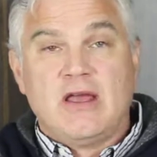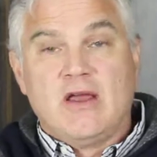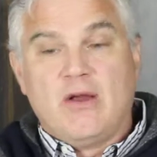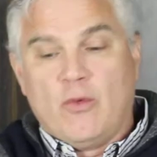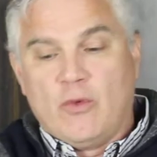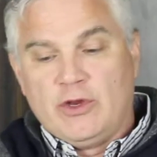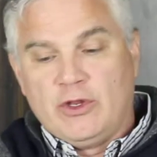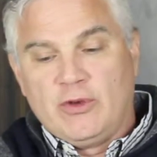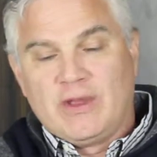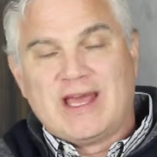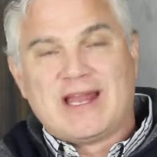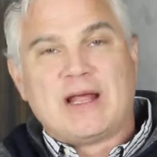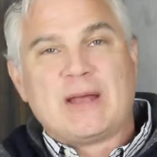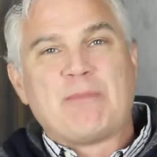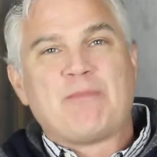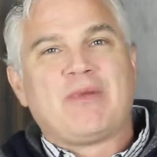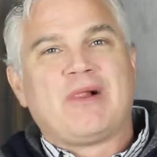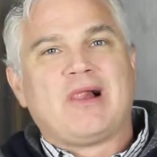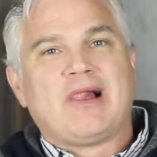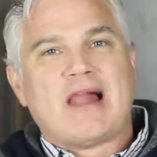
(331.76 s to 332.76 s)
When you get
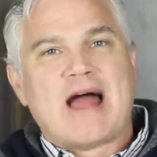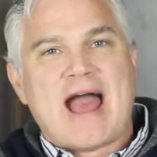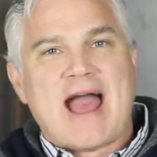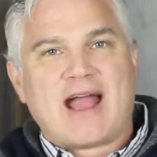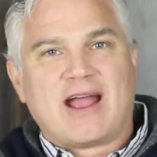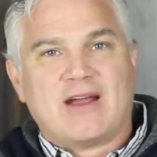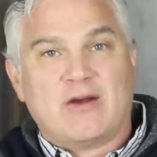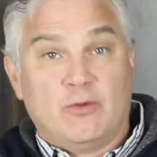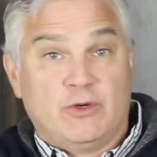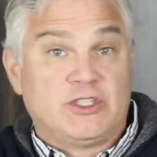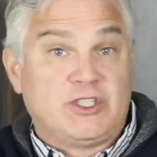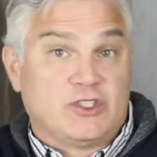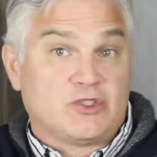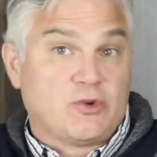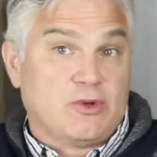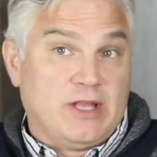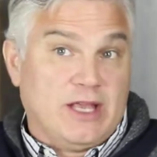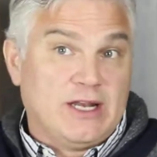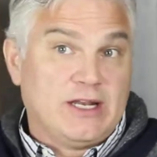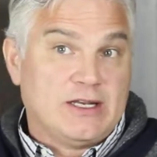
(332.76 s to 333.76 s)
a plaque, which is
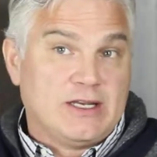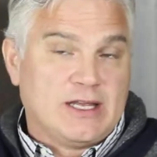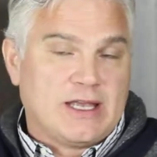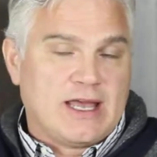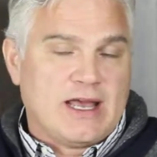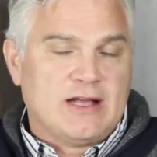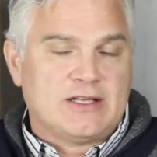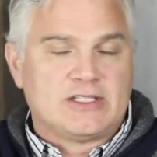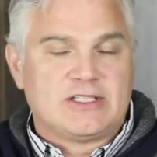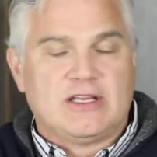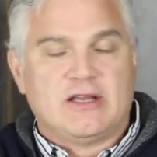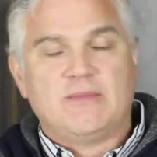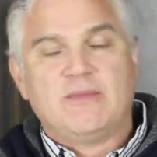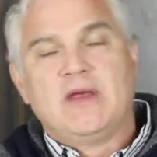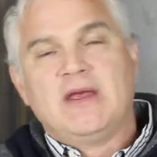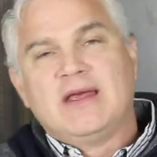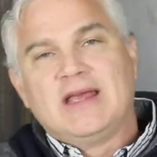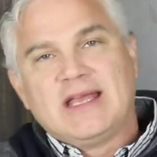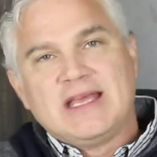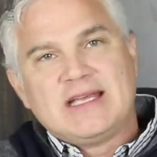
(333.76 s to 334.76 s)
related to calcium,
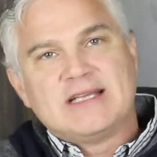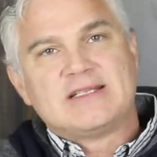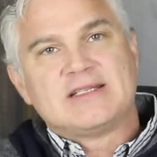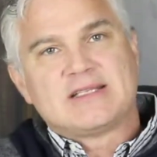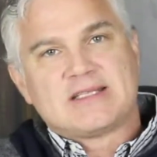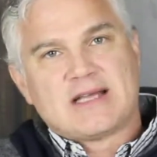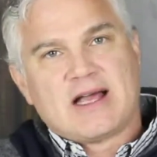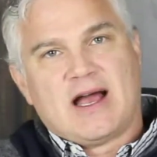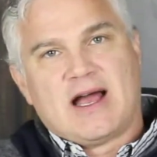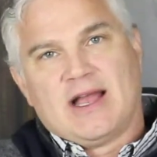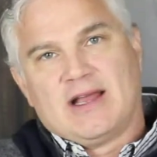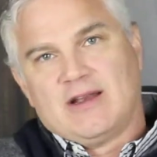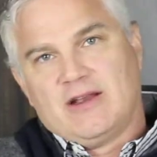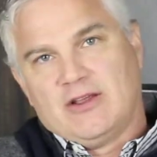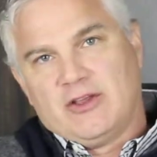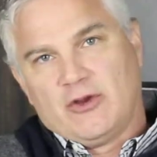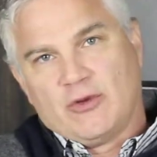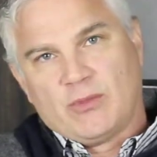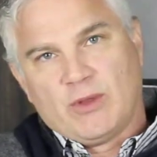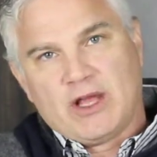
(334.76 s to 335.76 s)

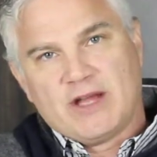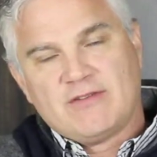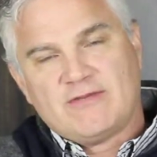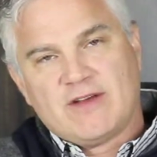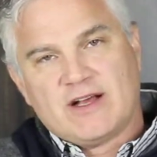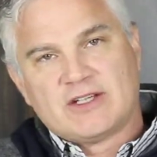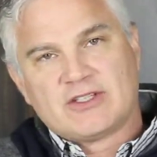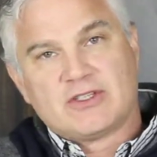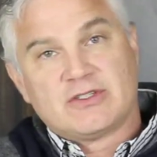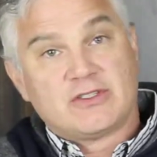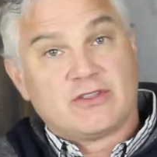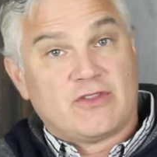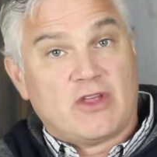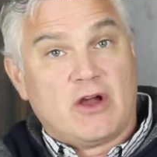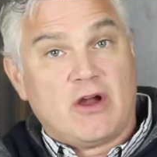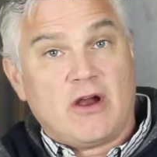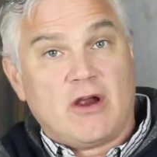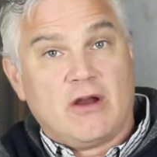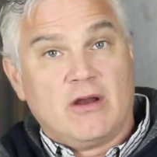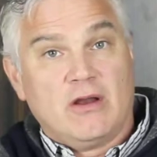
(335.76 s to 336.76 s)
inside your blood vessels of the
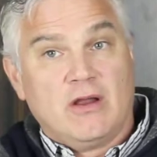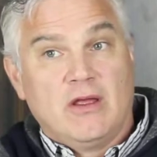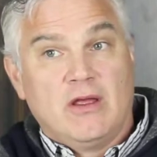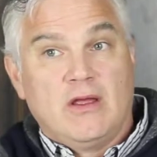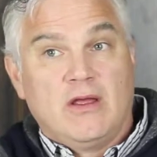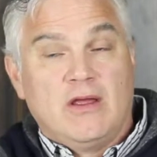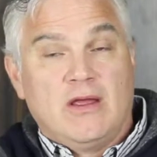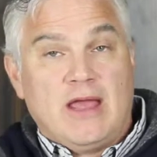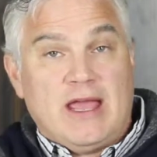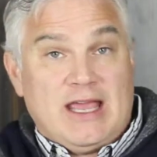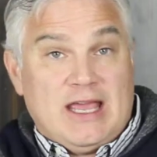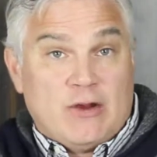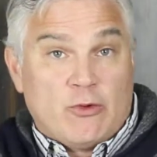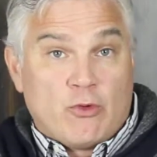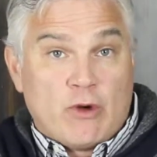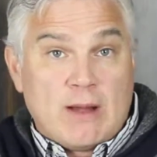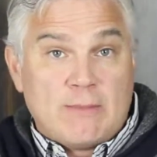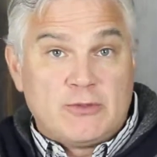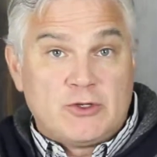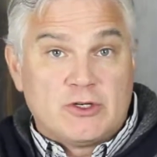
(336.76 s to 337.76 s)
heart, it
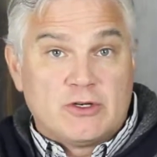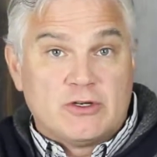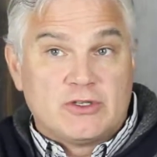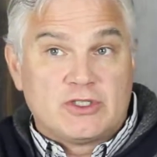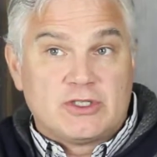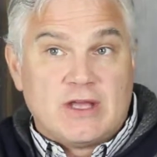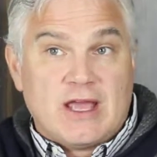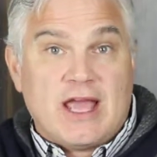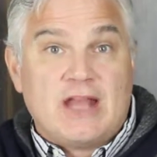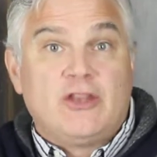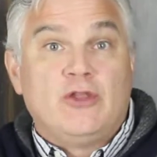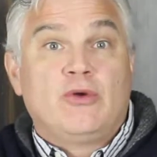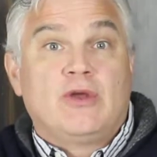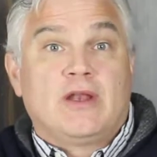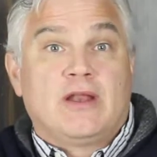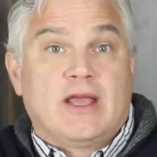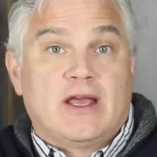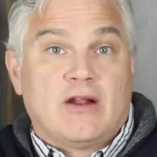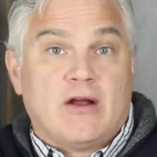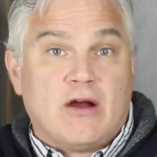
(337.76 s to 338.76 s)
ruptures and you
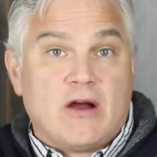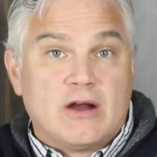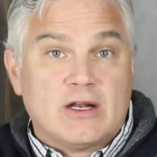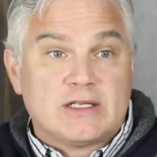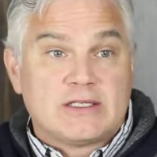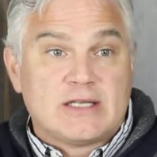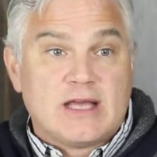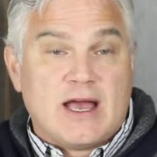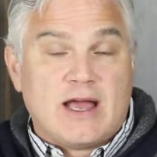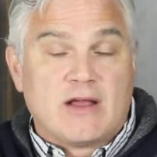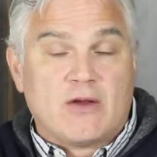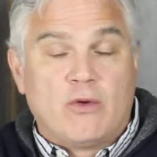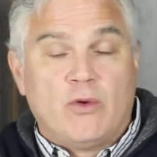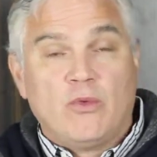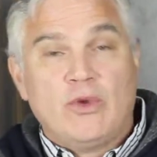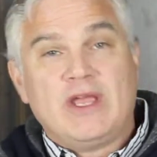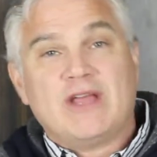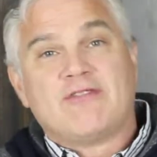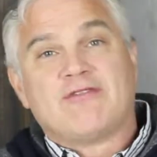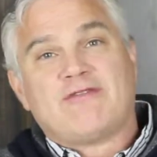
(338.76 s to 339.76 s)
can get a heart attack. Well,
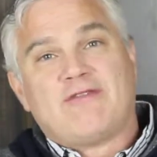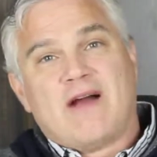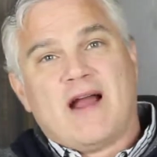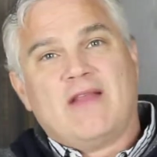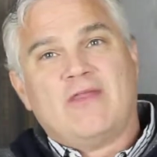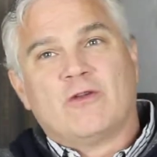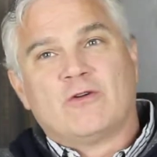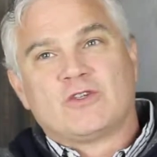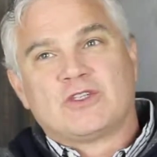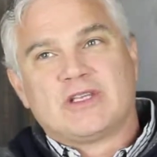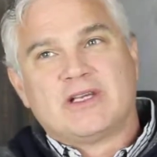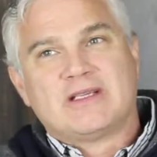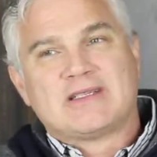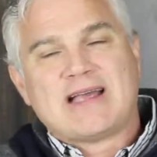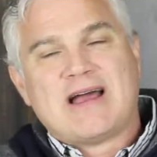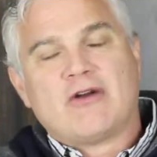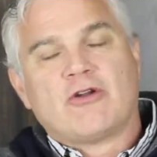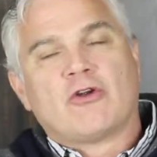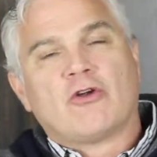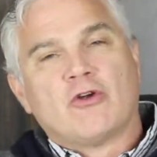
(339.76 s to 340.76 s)
we can find those things
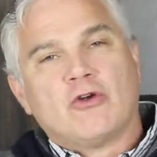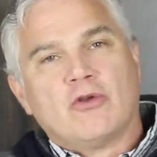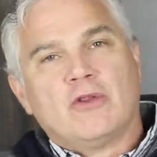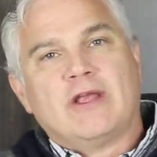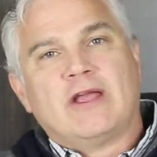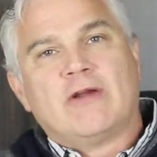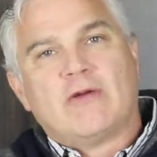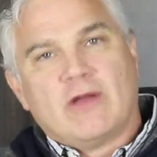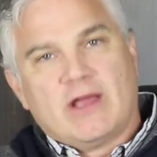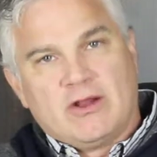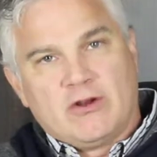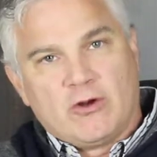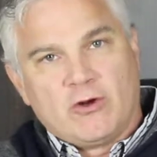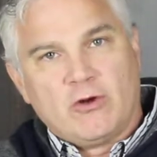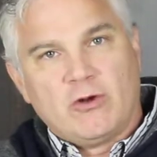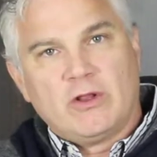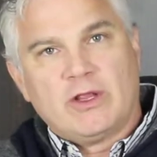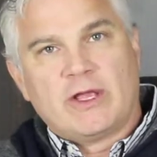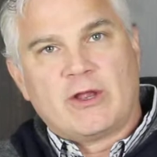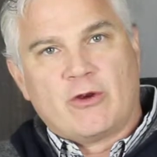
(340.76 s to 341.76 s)
out earlier and
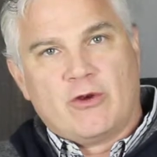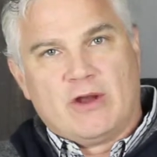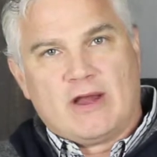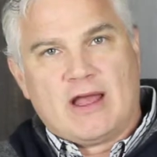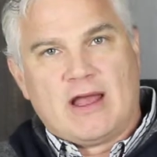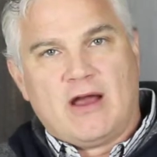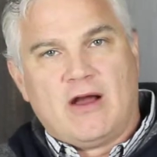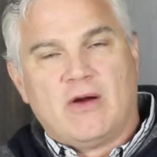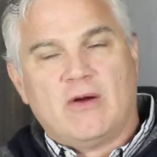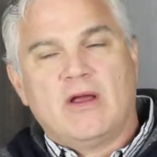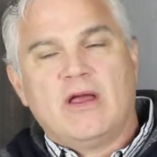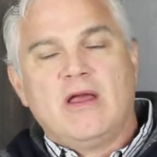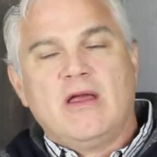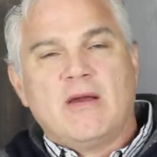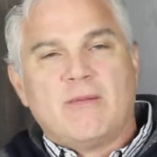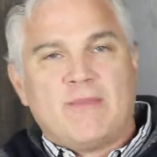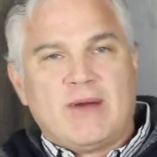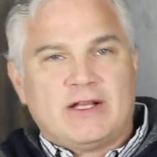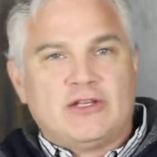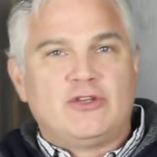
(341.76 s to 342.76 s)
earlier now
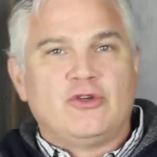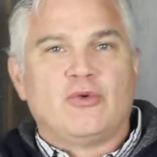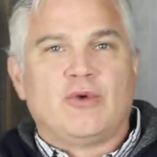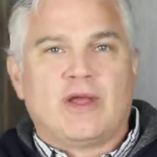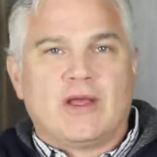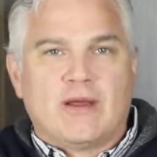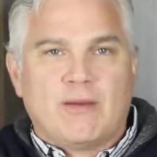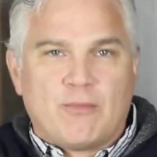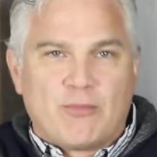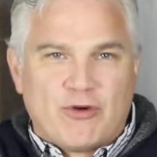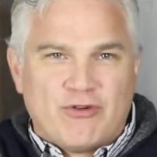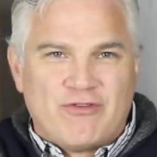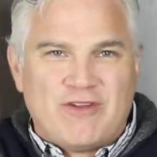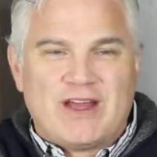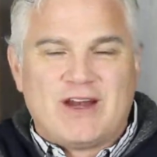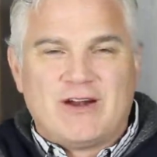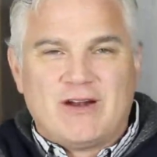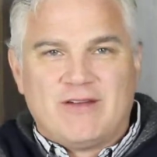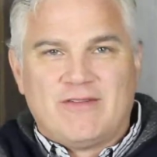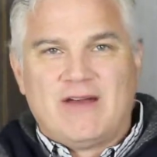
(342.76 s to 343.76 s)
by doing
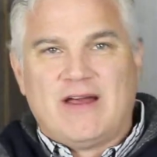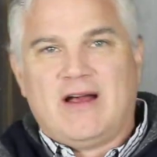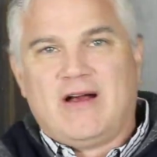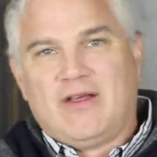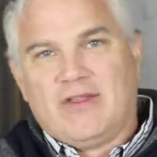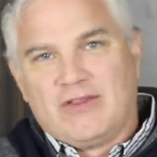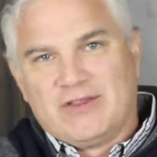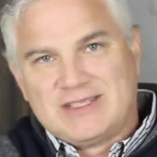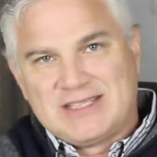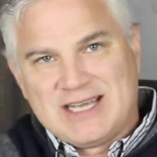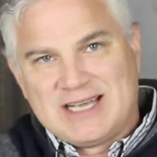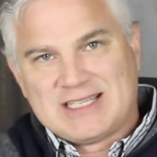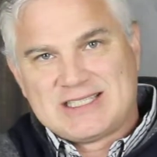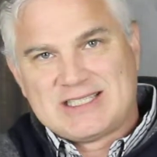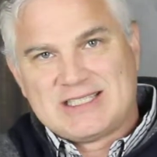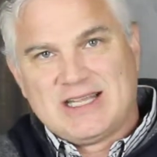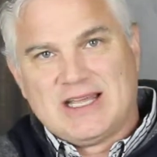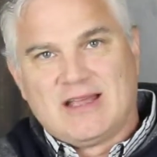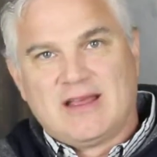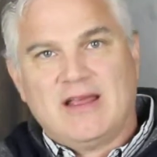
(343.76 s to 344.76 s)
preventative health
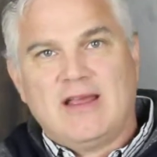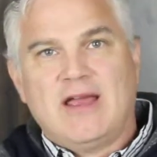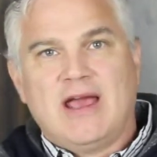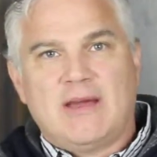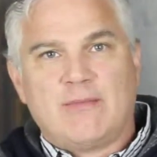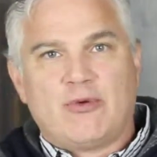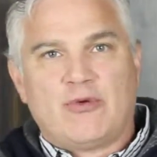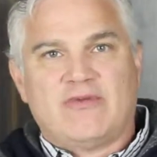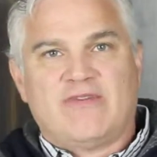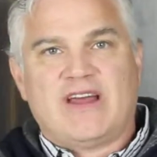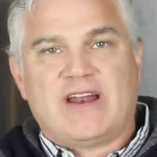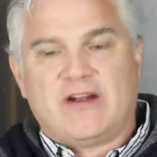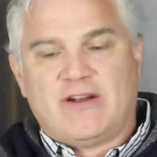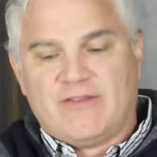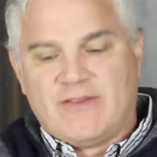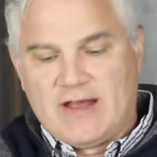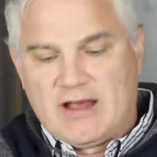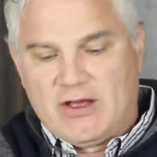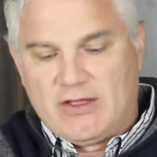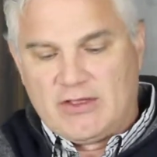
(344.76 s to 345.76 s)
testing and
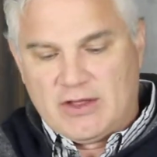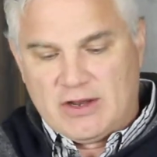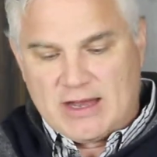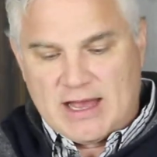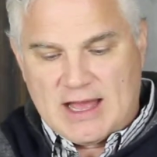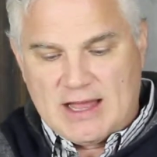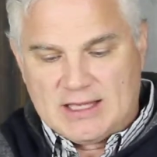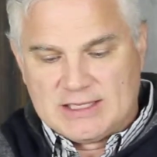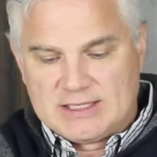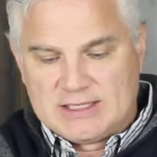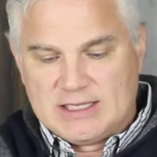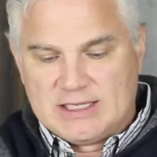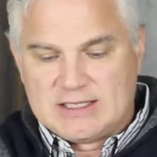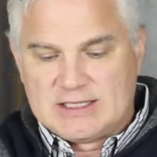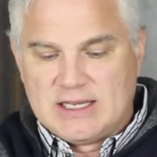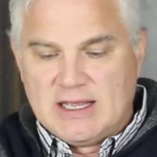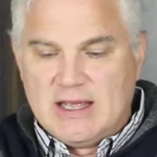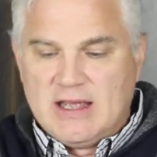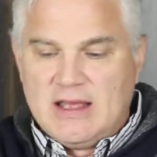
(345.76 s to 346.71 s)
preventative health analysis.